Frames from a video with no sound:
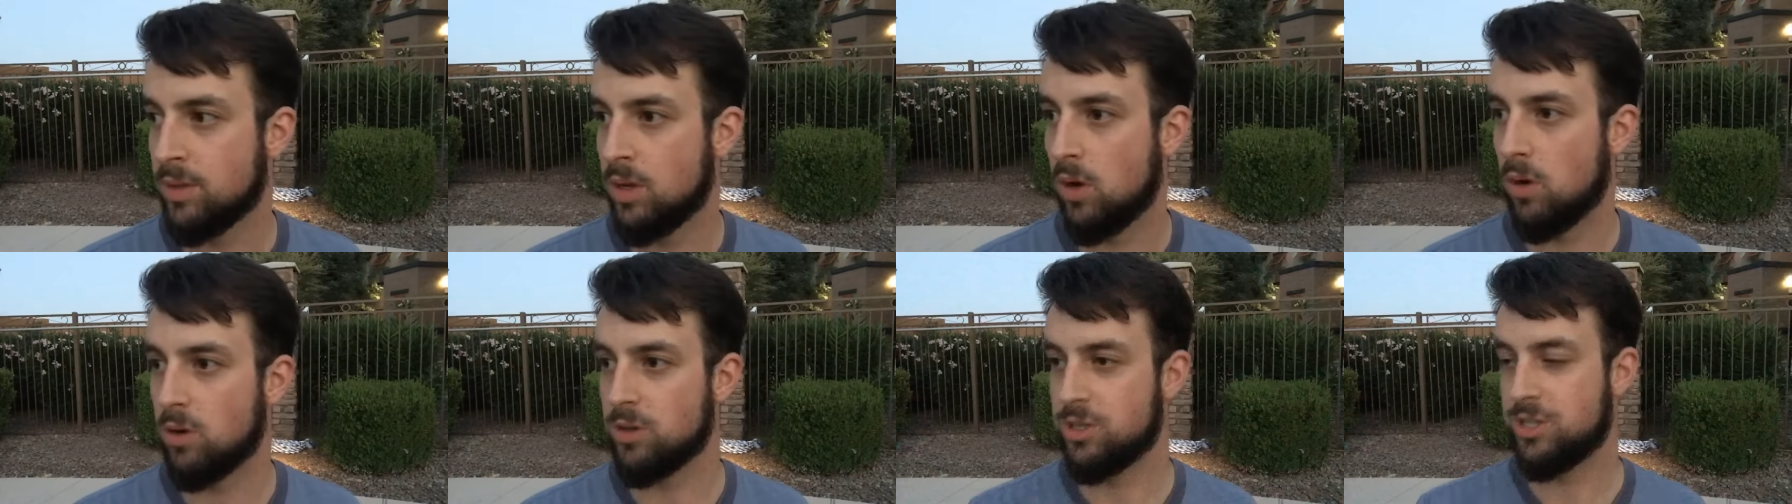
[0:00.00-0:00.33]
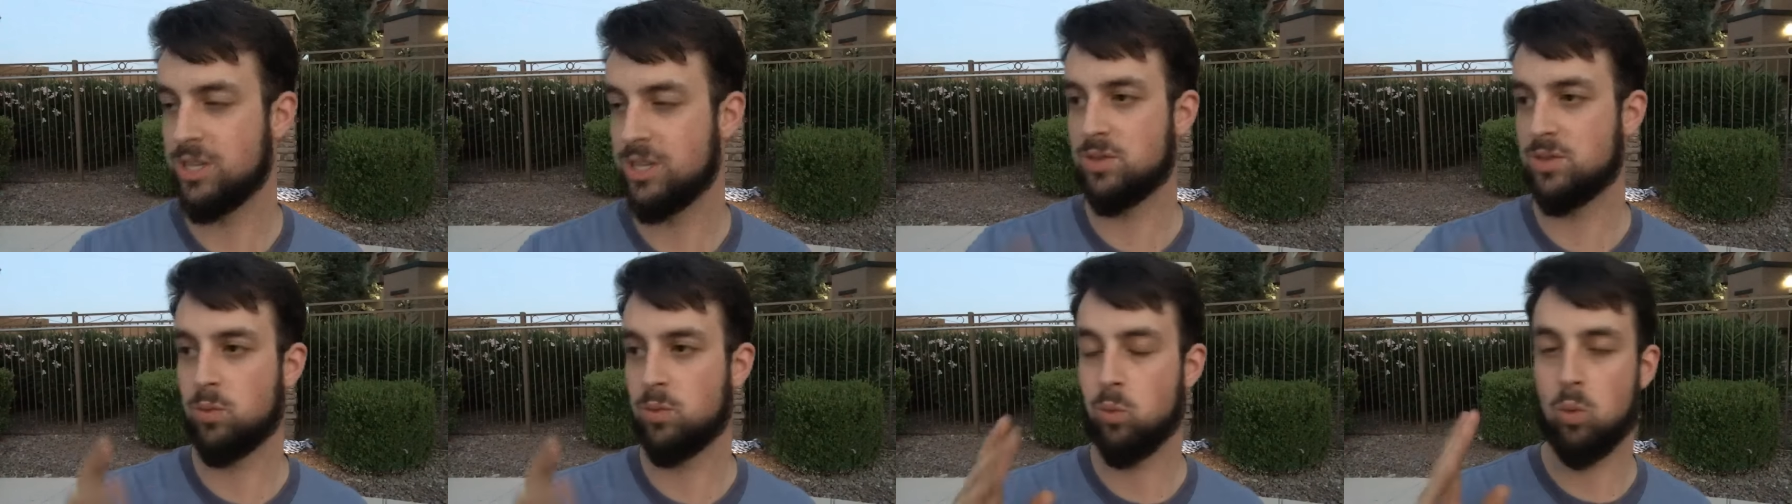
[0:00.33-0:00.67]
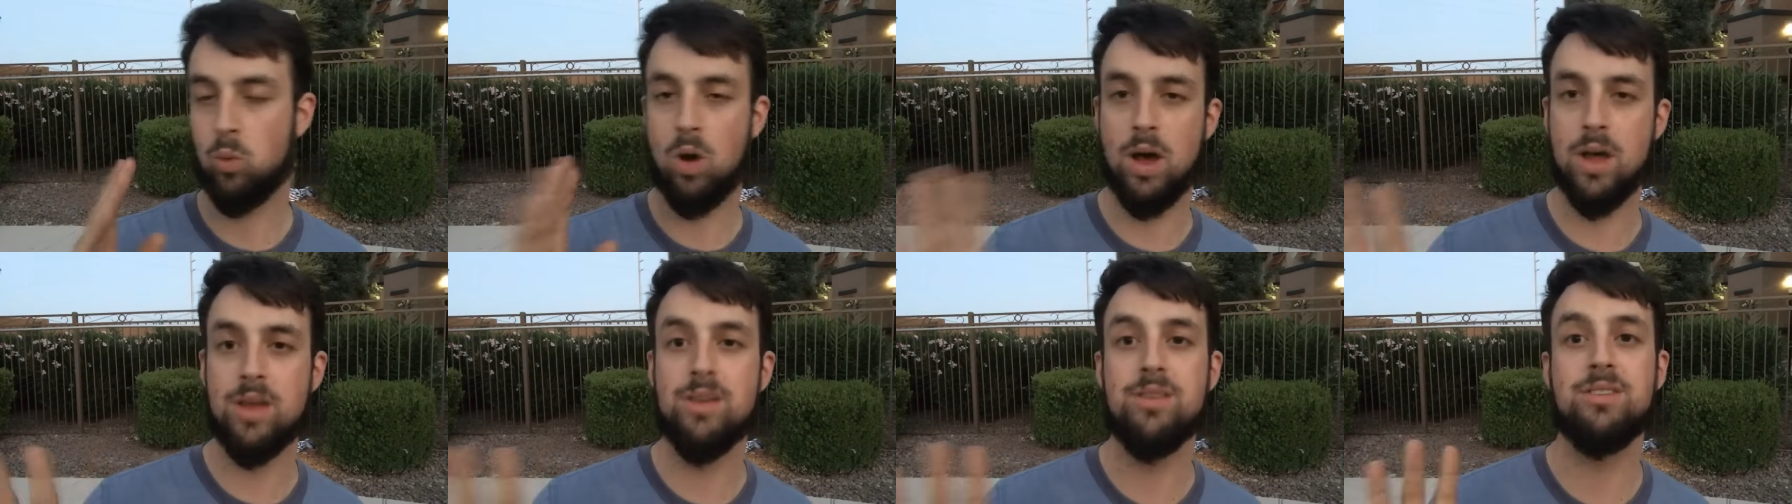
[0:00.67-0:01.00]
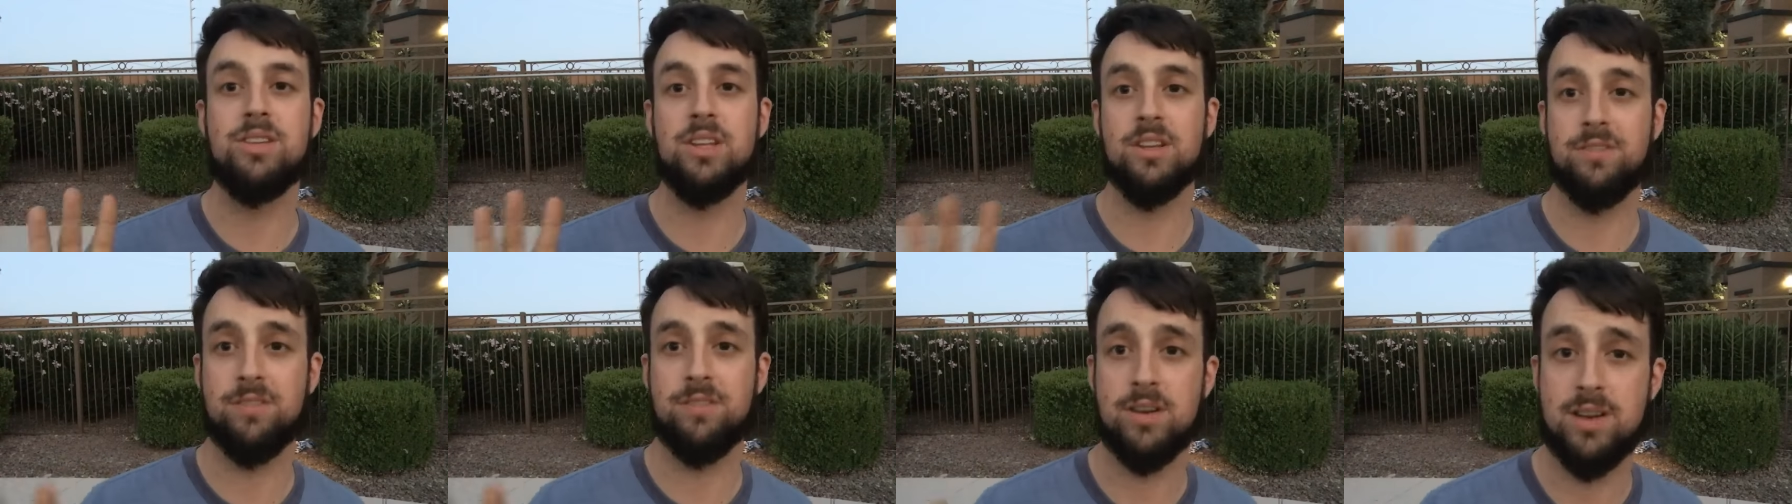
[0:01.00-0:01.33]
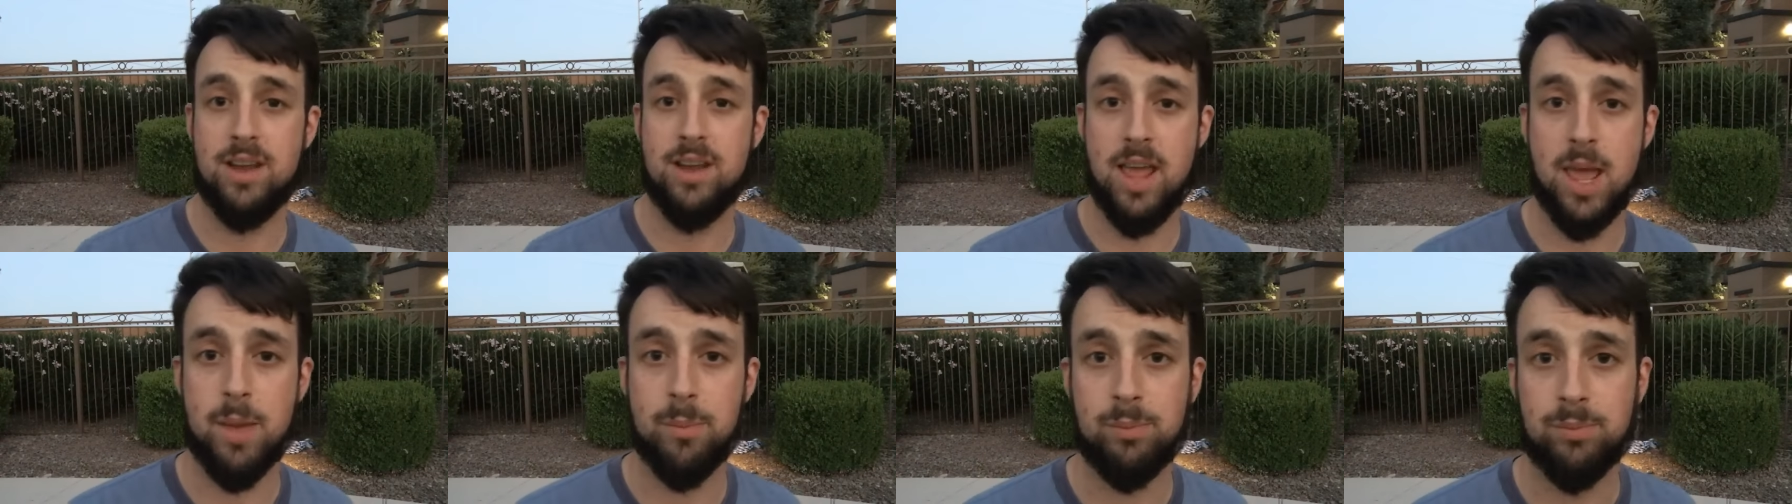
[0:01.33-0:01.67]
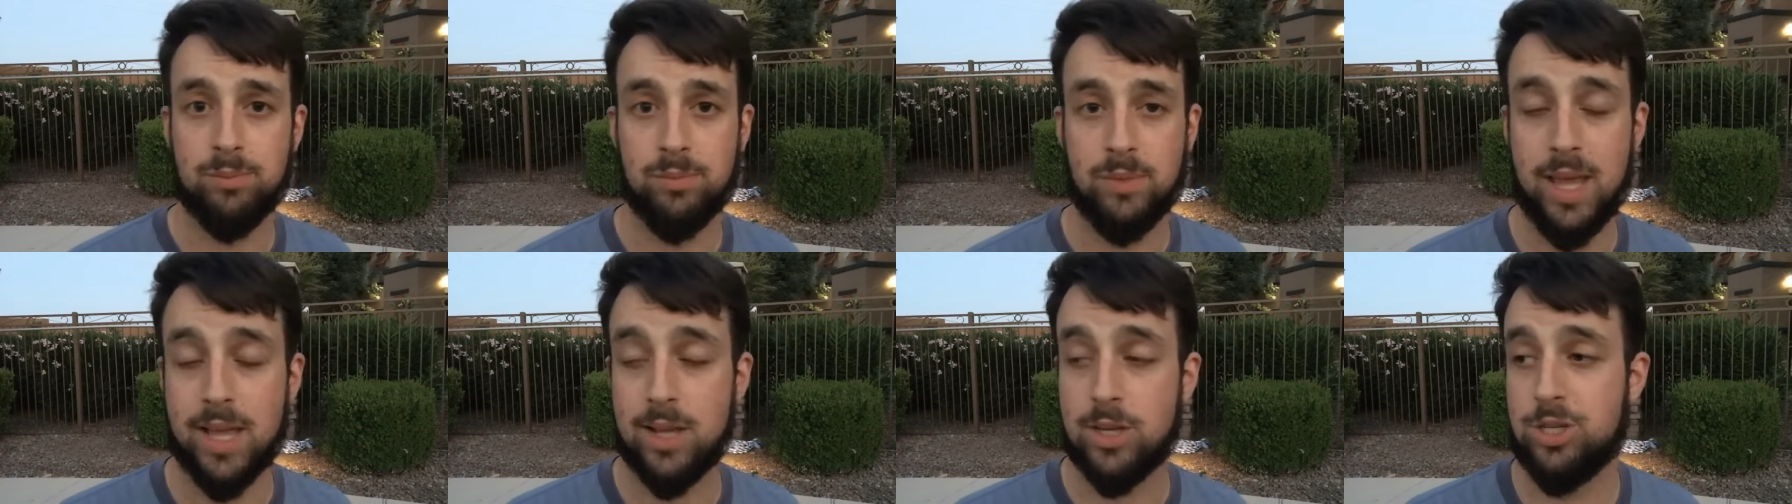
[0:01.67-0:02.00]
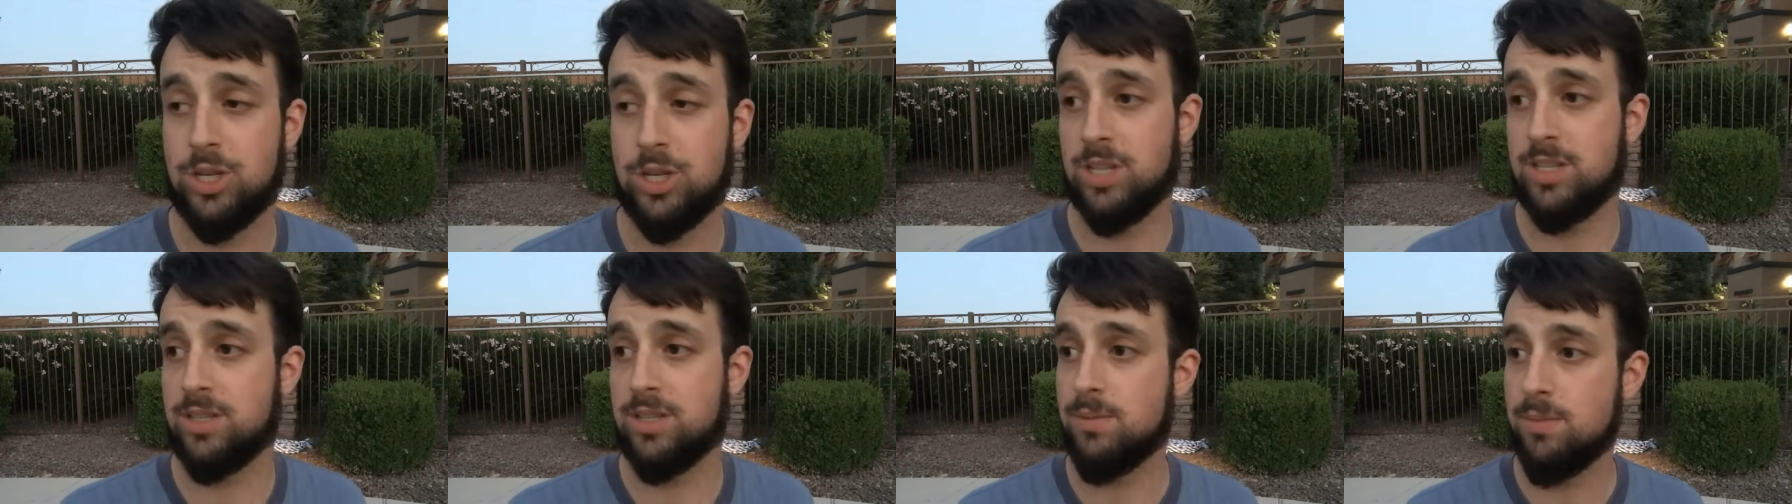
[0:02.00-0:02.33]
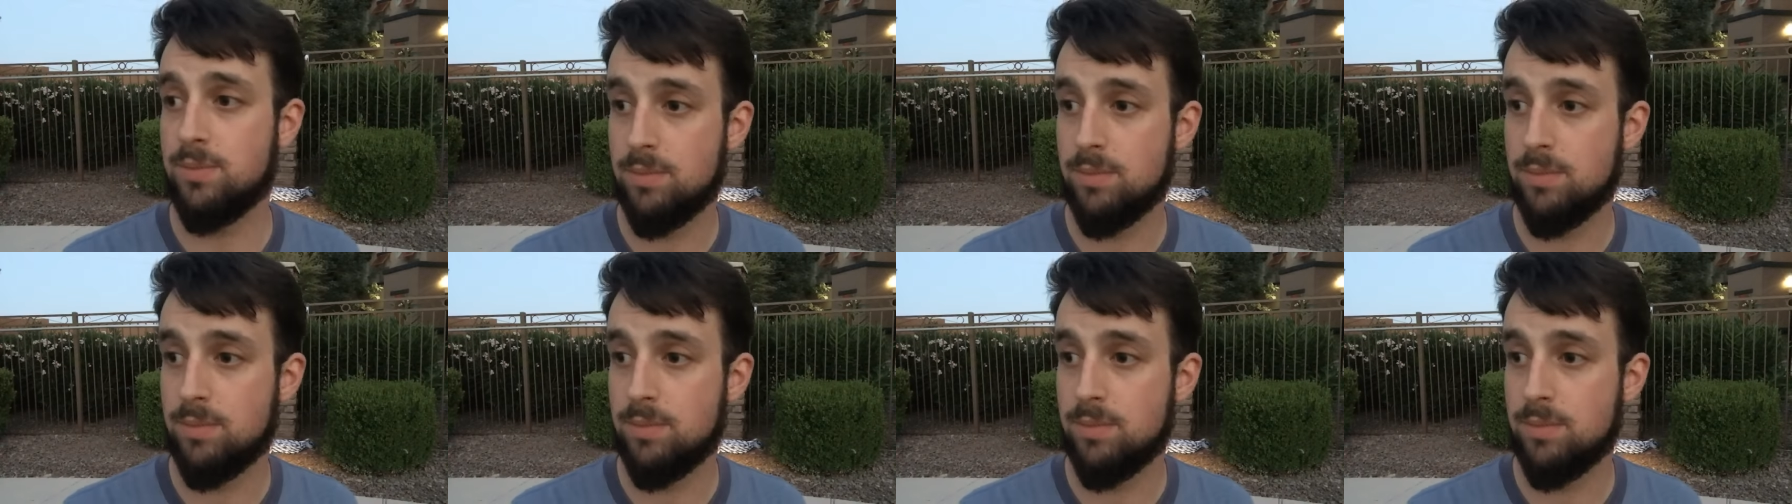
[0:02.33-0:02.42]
or just one different name. Like just,